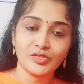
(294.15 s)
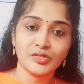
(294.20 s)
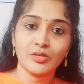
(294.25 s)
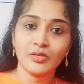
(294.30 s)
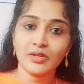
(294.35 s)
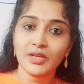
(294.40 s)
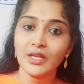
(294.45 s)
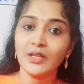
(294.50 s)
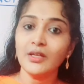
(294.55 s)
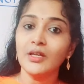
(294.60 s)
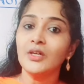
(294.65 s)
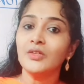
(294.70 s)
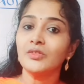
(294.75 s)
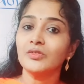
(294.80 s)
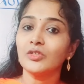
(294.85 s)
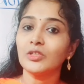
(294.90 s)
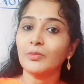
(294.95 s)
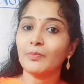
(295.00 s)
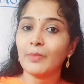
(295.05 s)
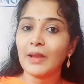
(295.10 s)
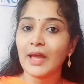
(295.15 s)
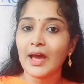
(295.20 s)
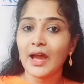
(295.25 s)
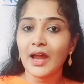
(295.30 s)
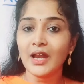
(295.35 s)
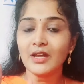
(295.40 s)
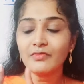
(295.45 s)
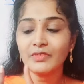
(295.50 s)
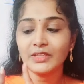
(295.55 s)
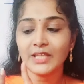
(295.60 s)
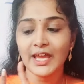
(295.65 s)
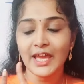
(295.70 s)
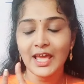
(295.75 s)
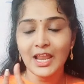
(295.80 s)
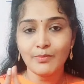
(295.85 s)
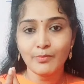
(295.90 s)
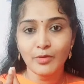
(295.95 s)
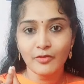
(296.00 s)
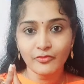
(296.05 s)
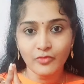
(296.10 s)
Okay, so the plant, with the
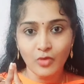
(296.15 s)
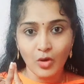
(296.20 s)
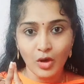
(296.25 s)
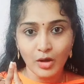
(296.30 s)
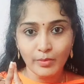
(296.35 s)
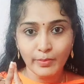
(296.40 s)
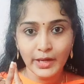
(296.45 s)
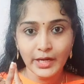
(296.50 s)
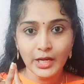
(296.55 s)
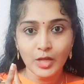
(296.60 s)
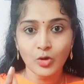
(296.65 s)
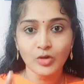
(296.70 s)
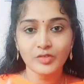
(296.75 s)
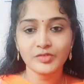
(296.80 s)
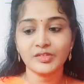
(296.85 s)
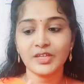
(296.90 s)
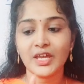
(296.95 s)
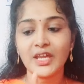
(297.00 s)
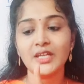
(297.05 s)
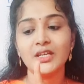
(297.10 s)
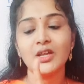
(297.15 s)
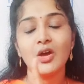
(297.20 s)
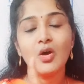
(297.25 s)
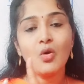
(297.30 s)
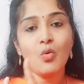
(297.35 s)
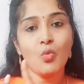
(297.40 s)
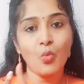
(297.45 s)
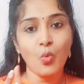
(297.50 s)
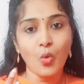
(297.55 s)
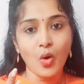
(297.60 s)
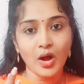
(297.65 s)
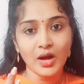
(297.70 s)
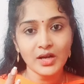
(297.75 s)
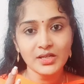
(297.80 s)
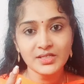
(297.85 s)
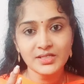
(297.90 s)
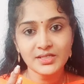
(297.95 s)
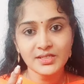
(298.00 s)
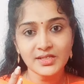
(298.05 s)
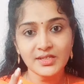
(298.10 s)
help of carbon dioxide,
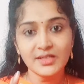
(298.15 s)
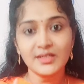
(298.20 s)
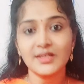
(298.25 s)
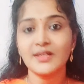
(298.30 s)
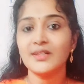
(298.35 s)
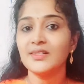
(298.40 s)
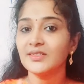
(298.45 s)
water,